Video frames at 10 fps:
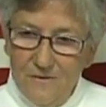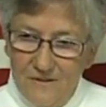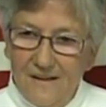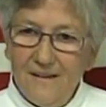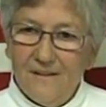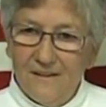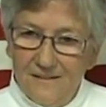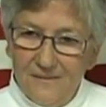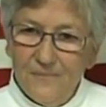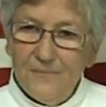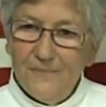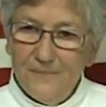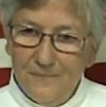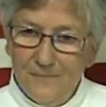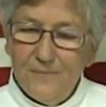He was Hungarian. He
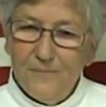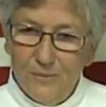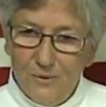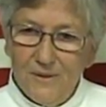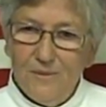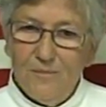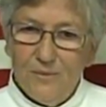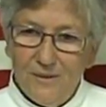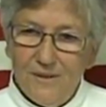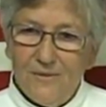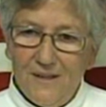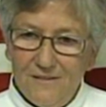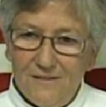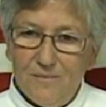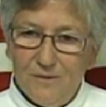was Hungarian. Born born and
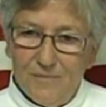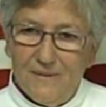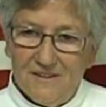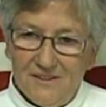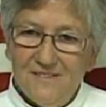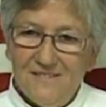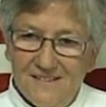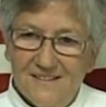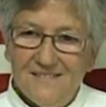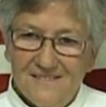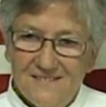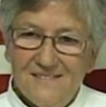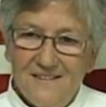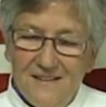raised in Budapest. Ah, yeah.